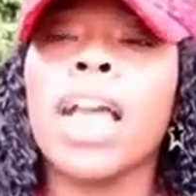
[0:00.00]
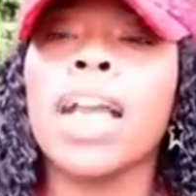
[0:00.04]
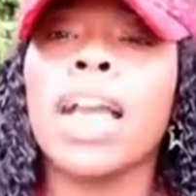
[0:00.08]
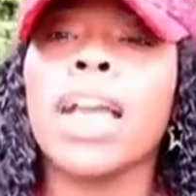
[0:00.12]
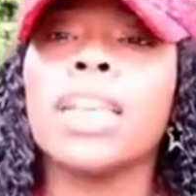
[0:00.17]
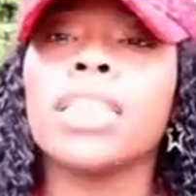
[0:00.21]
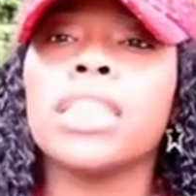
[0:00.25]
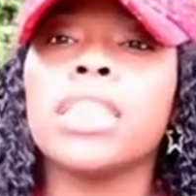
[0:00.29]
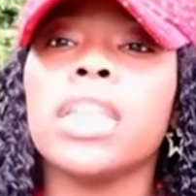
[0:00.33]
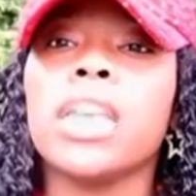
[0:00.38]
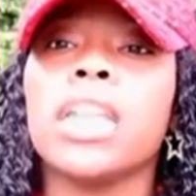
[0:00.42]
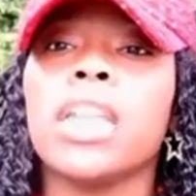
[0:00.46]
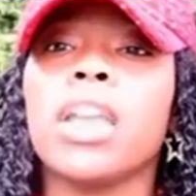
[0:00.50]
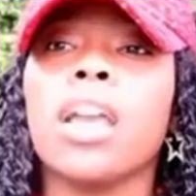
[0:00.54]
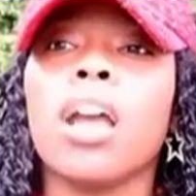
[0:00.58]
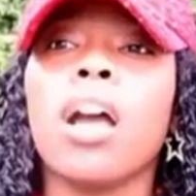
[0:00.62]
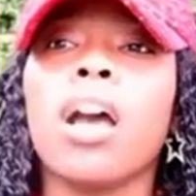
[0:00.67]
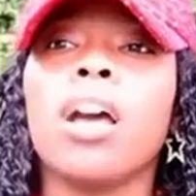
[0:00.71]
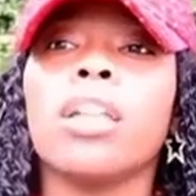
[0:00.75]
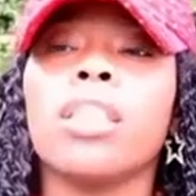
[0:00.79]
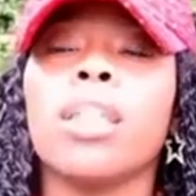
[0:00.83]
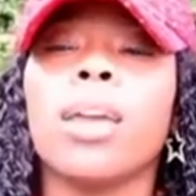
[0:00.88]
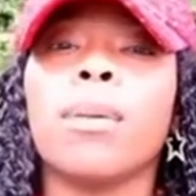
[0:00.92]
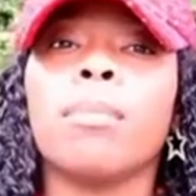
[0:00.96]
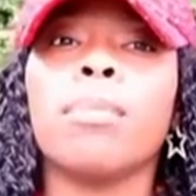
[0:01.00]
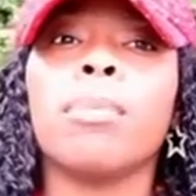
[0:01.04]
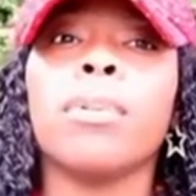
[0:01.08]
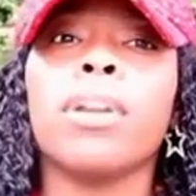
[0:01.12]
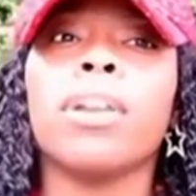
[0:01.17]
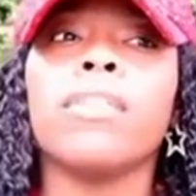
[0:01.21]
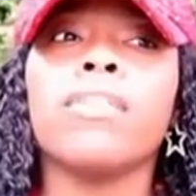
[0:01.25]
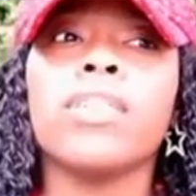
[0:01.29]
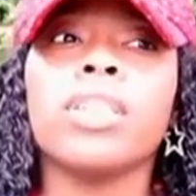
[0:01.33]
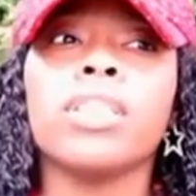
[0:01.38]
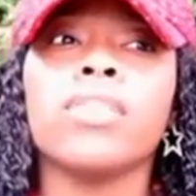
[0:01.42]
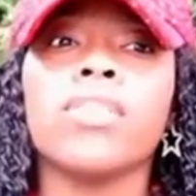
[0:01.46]
Like I said in other and
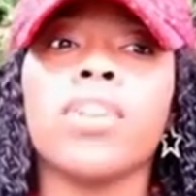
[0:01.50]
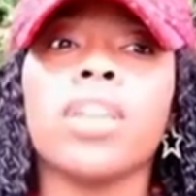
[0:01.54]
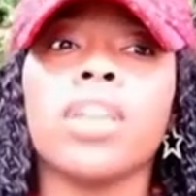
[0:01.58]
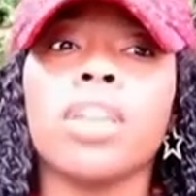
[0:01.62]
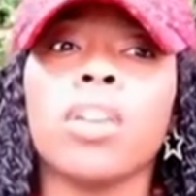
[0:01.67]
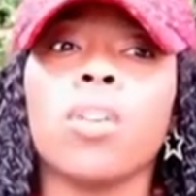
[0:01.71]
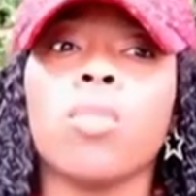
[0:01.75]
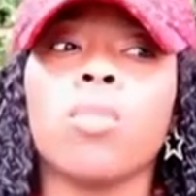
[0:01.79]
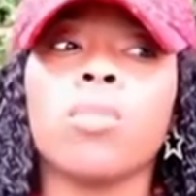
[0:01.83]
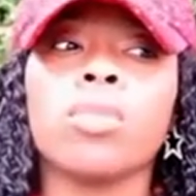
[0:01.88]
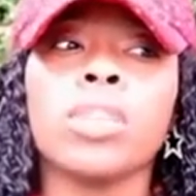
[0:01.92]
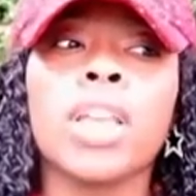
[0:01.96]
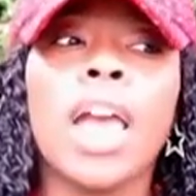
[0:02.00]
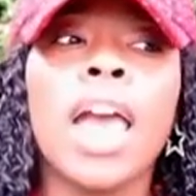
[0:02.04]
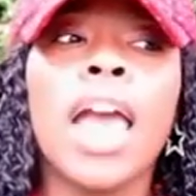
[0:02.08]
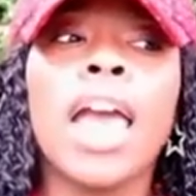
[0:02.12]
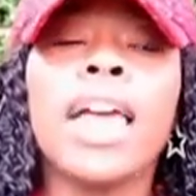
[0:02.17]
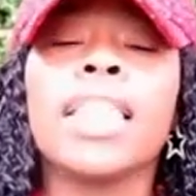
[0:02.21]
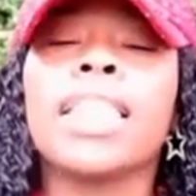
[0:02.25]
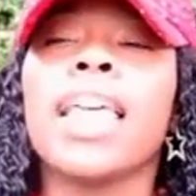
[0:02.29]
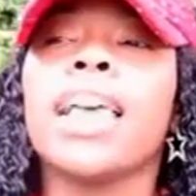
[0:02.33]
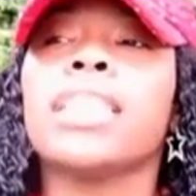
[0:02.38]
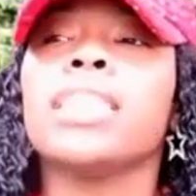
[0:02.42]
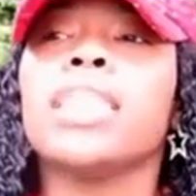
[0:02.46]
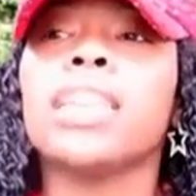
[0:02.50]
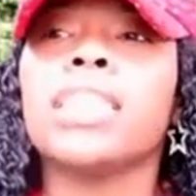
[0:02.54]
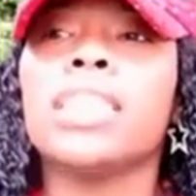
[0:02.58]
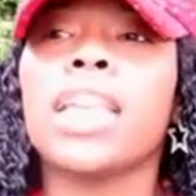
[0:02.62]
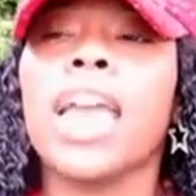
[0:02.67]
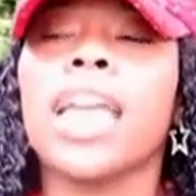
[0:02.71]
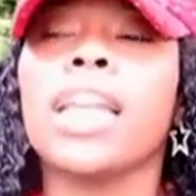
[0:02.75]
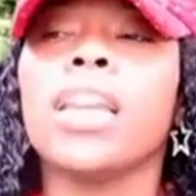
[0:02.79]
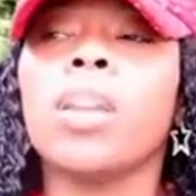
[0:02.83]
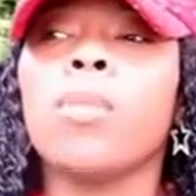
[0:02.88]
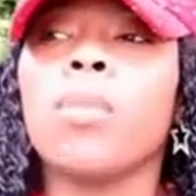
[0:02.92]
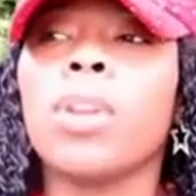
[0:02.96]
previous videos, that's
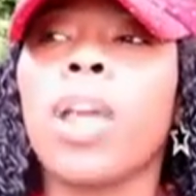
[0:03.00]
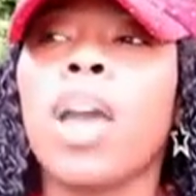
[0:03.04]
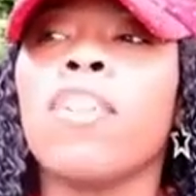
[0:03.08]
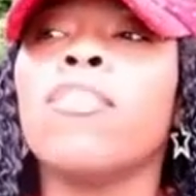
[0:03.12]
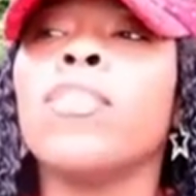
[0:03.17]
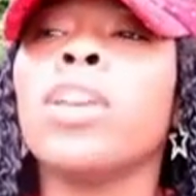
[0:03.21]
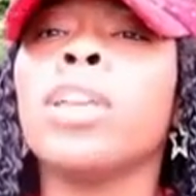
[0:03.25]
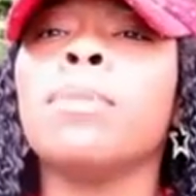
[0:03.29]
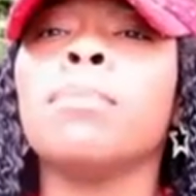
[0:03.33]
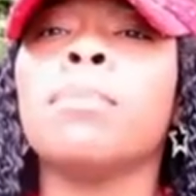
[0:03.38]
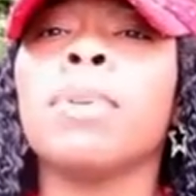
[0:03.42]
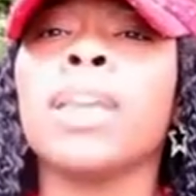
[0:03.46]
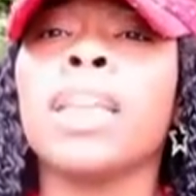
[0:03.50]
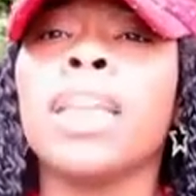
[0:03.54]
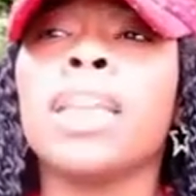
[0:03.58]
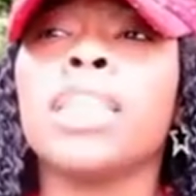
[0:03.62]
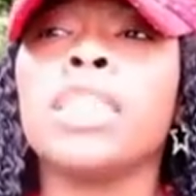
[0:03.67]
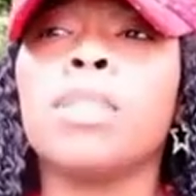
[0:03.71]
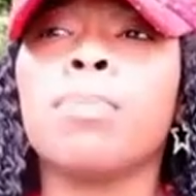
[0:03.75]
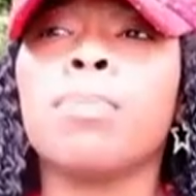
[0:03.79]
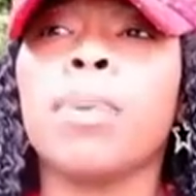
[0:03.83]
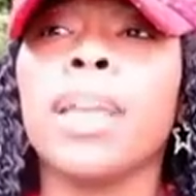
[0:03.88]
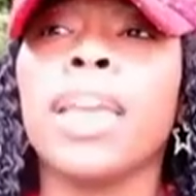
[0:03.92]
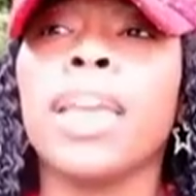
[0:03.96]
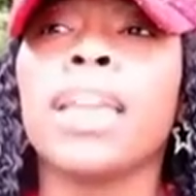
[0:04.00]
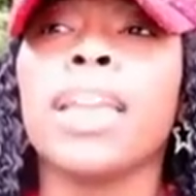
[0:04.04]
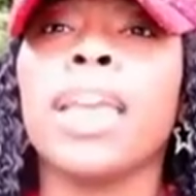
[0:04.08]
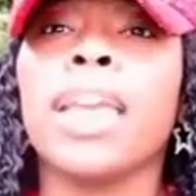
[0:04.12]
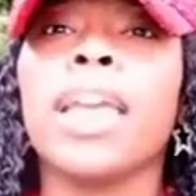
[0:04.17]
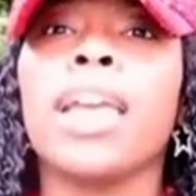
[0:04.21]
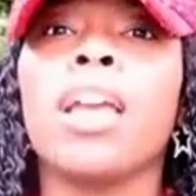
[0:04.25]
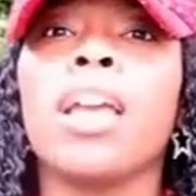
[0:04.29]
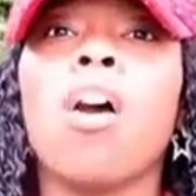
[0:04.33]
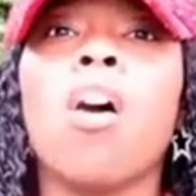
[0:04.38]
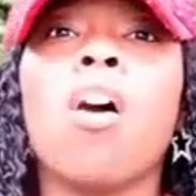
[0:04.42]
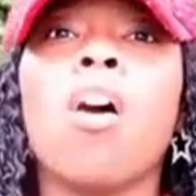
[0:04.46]
exactly what I've been, been
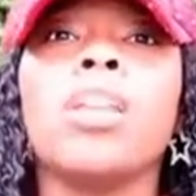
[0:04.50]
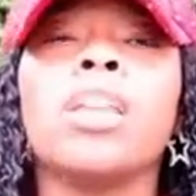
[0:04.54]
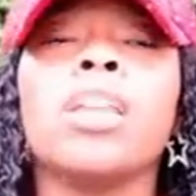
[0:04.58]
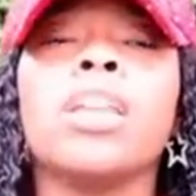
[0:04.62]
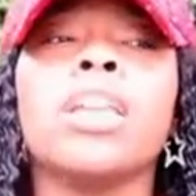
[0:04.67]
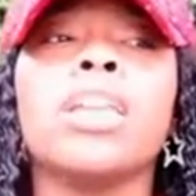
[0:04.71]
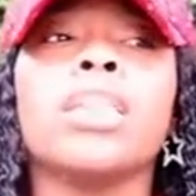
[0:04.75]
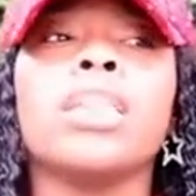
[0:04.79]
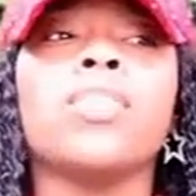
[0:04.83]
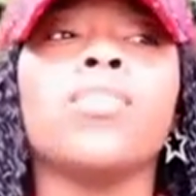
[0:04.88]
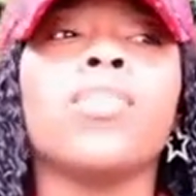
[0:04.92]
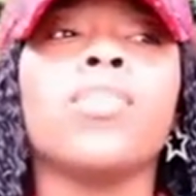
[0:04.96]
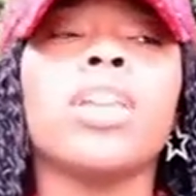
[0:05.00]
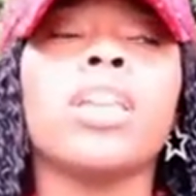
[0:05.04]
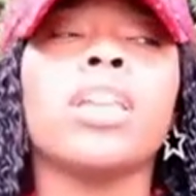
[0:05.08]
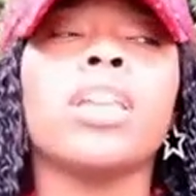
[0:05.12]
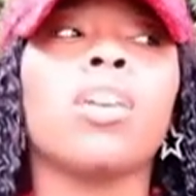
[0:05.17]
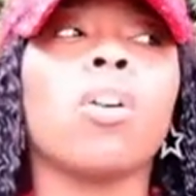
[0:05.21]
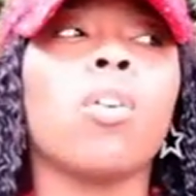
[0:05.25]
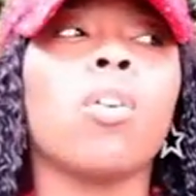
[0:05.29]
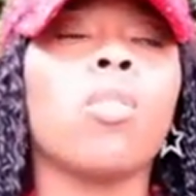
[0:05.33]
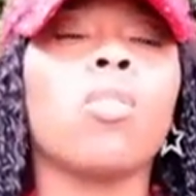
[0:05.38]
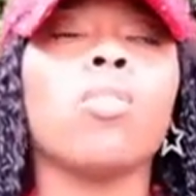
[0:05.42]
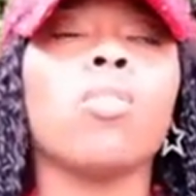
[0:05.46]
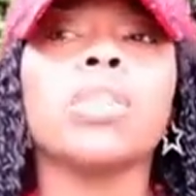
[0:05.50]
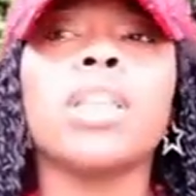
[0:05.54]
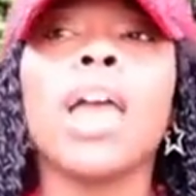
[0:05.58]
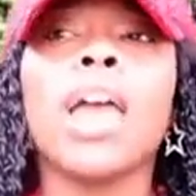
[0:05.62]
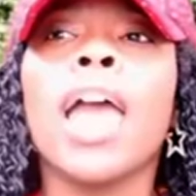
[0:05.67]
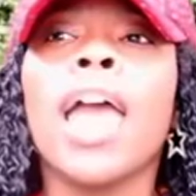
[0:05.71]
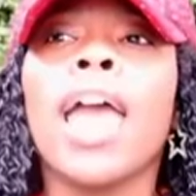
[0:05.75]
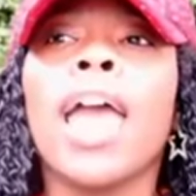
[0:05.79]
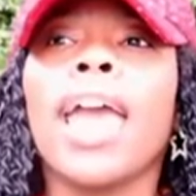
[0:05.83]
explaining in all of these videos,